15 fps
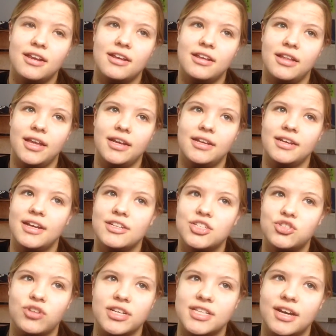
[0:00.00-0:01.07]
like not
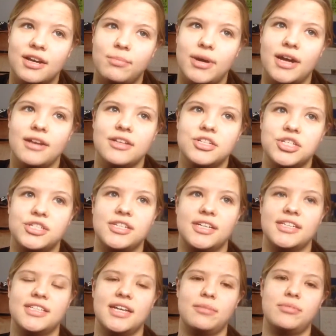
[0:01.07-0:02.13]
stress out about it and just
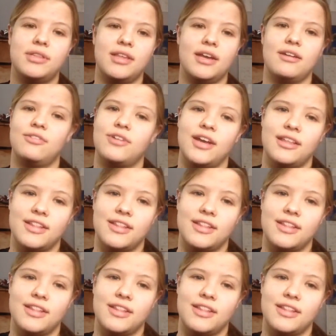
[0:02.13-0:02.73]
accept that, okay,